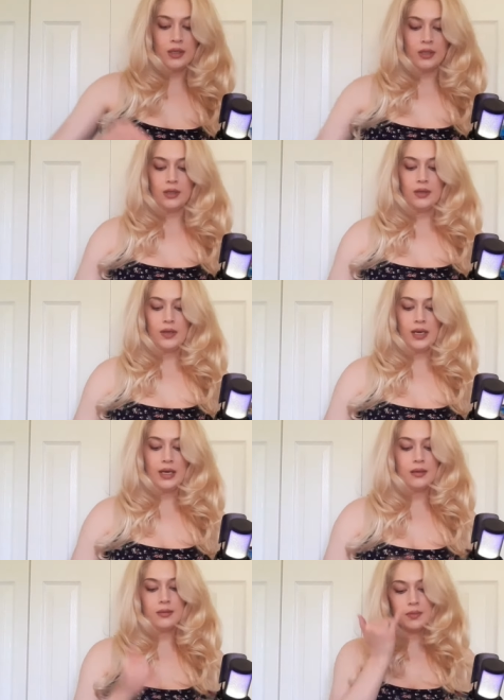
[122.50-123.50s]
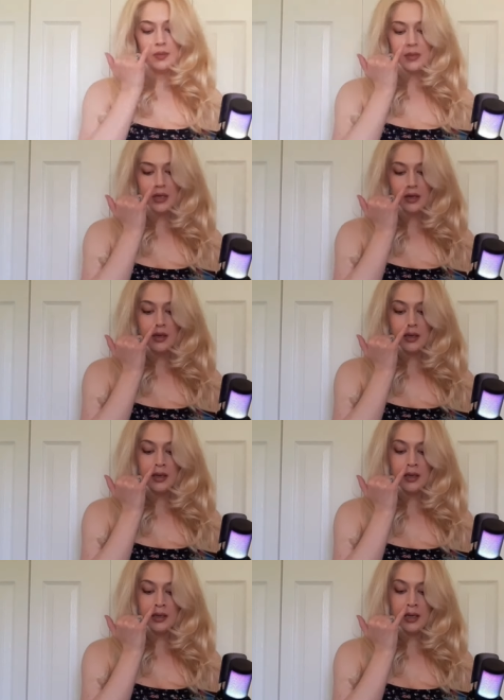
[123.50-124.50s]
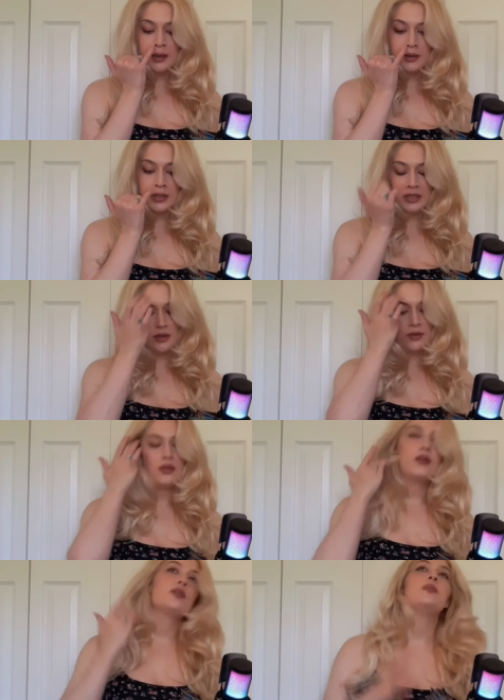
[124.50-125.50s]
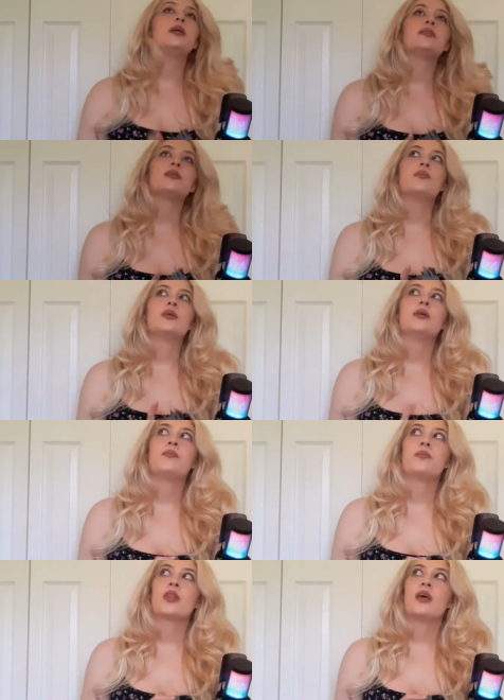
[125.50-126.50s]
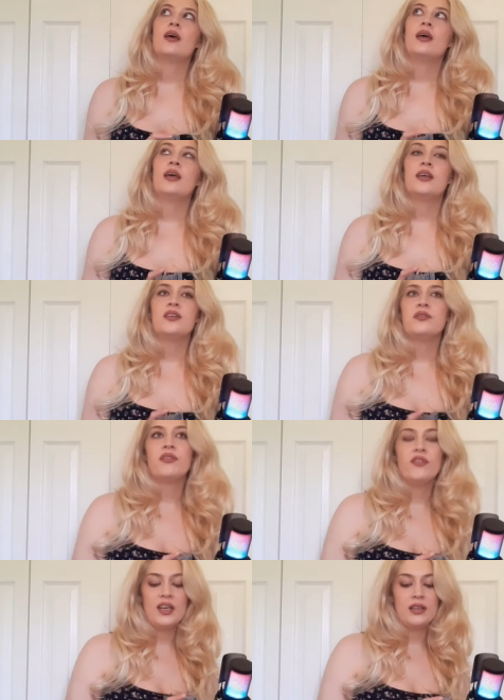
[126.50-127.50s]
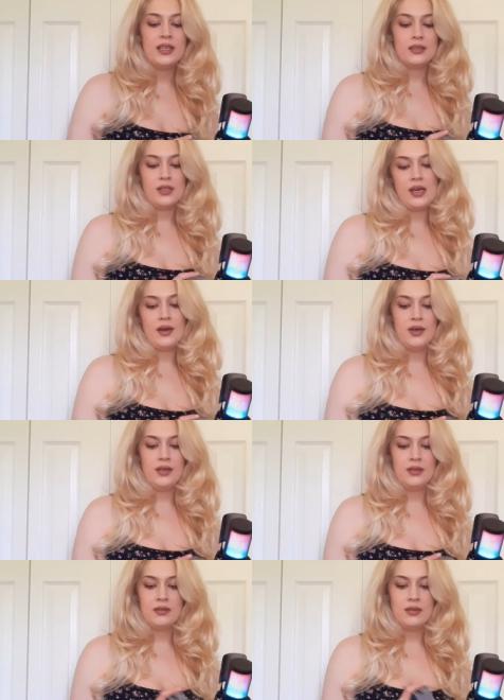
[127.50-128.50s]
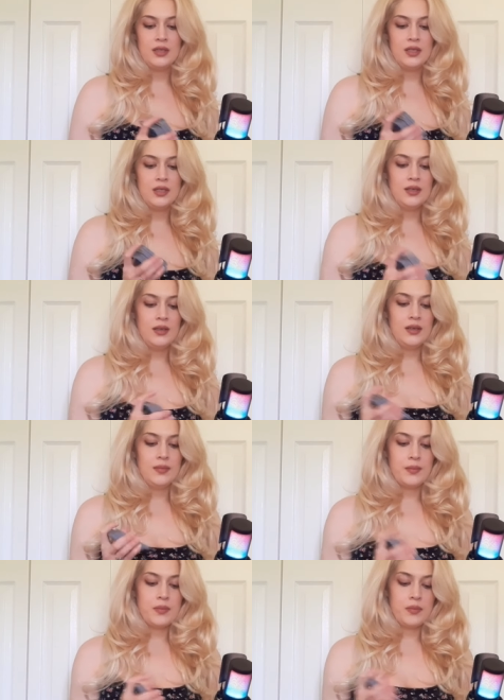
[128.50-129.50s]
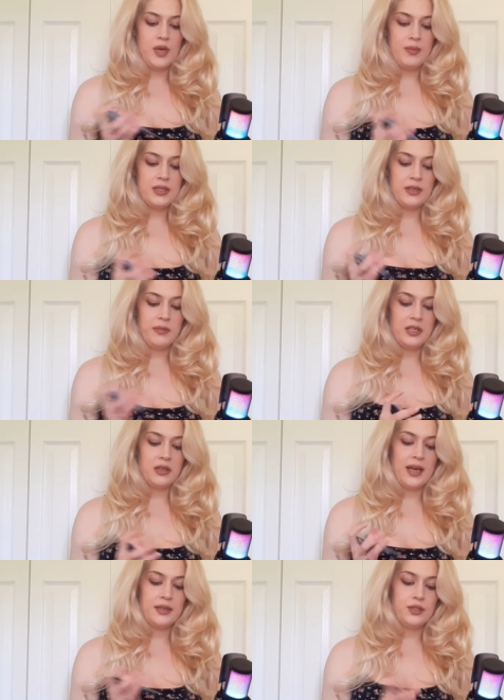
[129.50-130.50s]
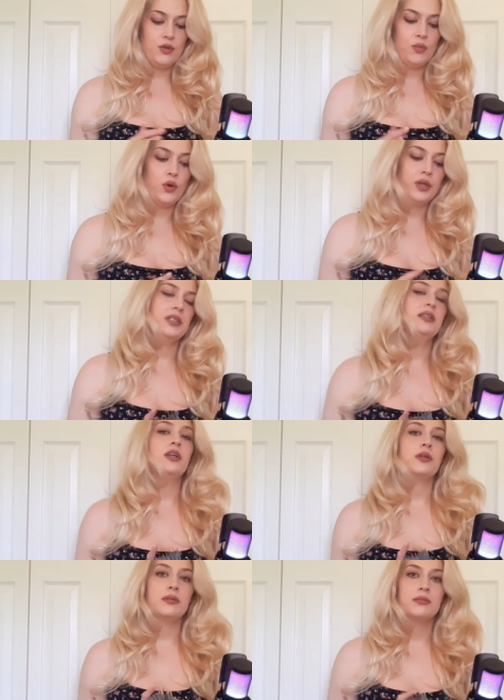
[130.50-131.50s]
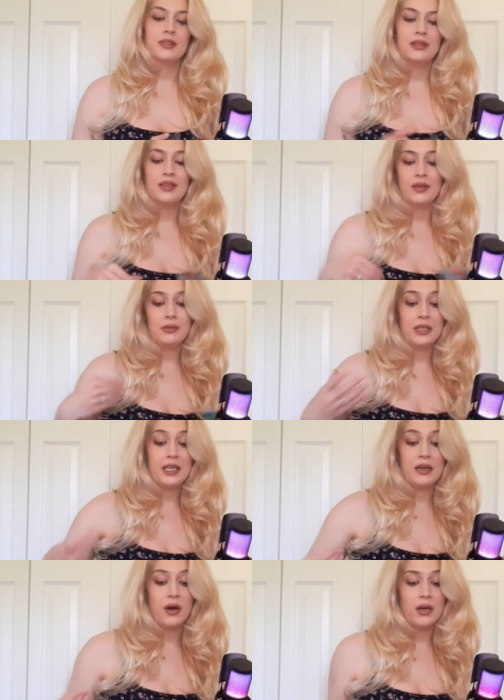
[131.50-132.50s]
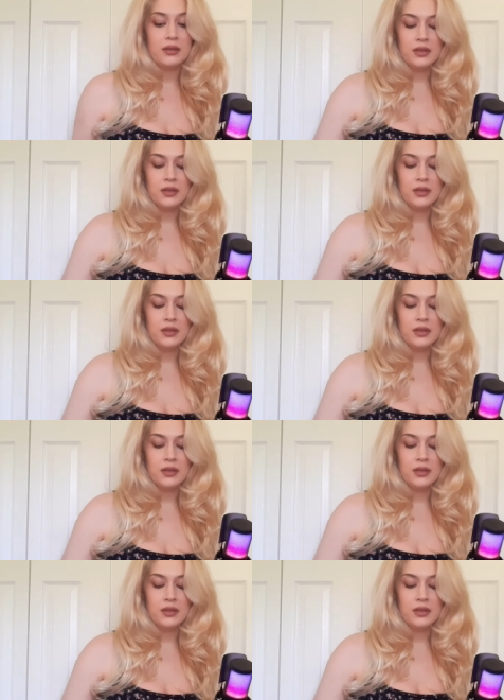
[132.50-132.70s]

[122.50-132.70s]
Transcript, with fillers: Okay. Hidden energy. So there could be some hidden feelings here. Maybe somebody likes you more than they're leading on.